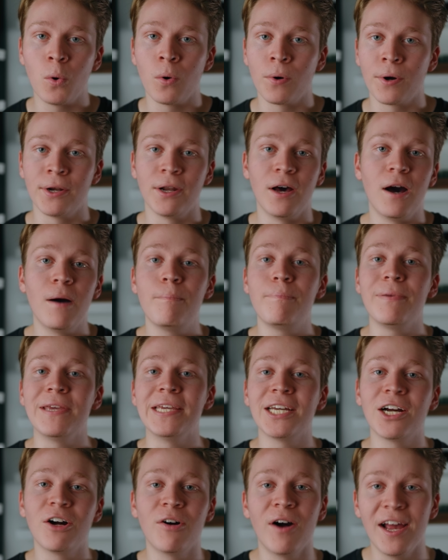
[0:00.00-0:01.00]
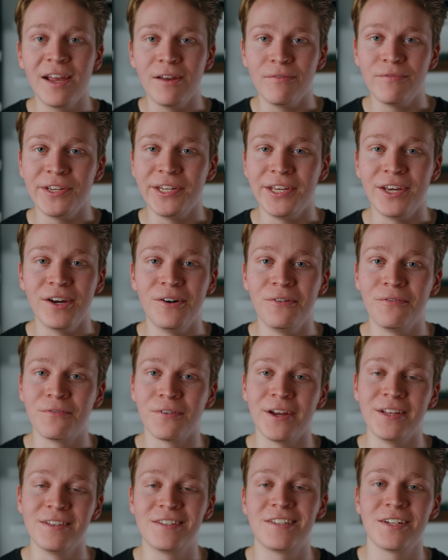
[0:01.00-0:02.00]
or an upbeat client video
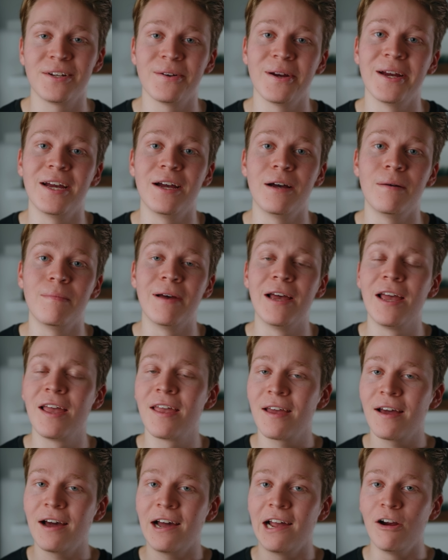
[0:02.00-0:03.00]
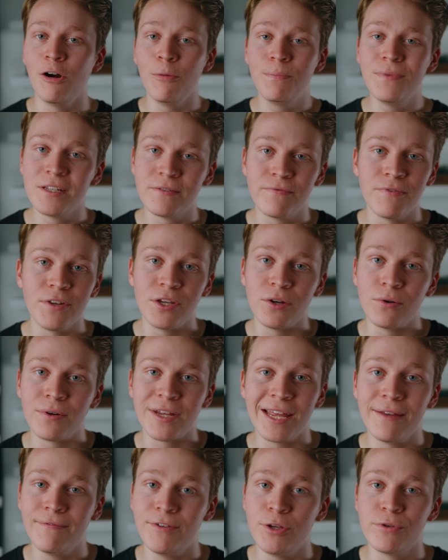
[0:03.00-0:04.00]
for Instagram, I hope this video
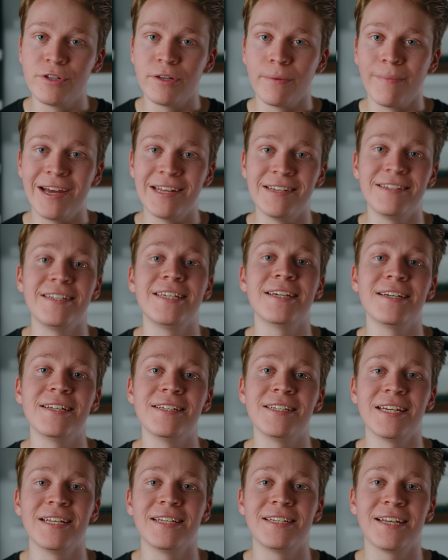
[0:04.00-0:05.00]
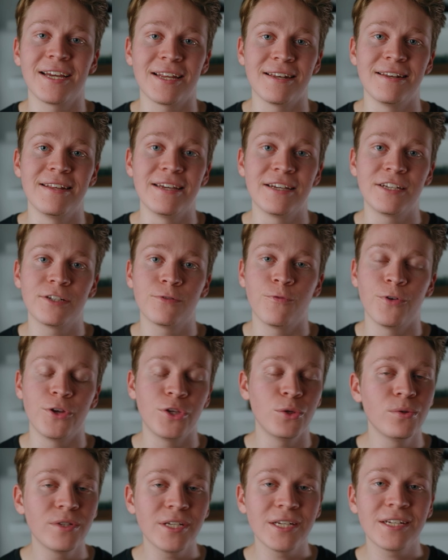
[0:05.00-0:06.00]
gave you some ideas and techniques for
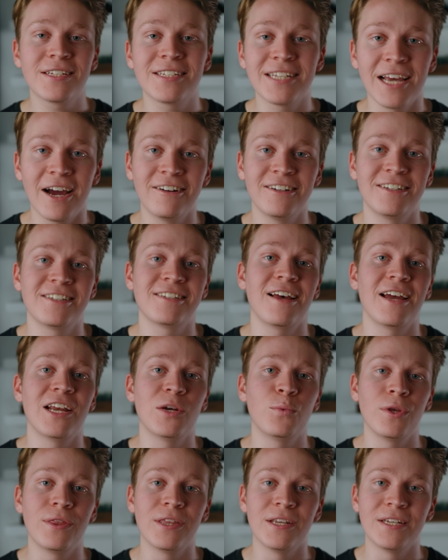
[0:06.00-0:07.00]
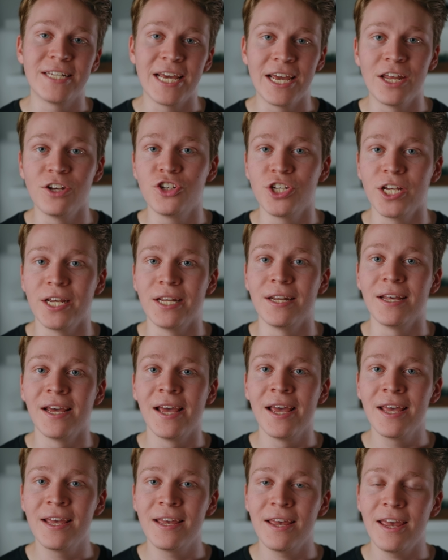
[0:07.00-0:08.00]
using sound design with intention
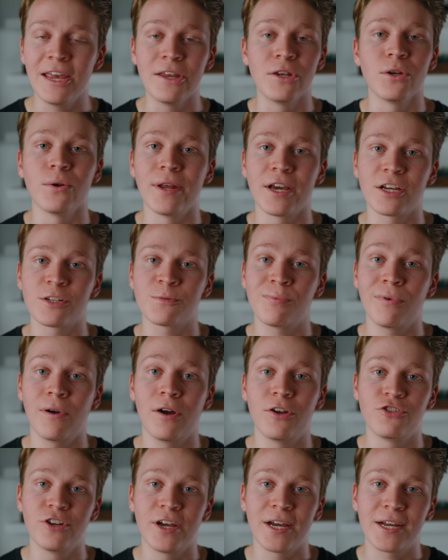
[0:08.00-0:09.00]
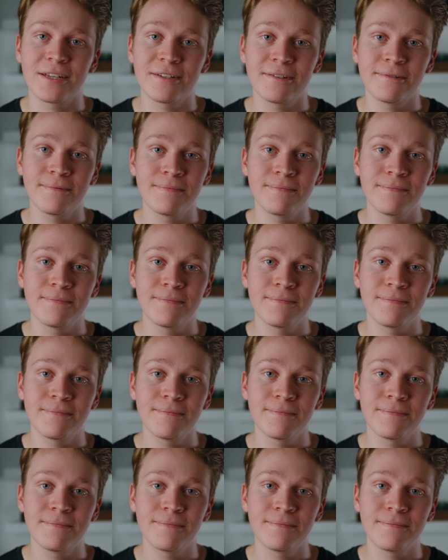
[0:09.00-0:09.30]
in your next project.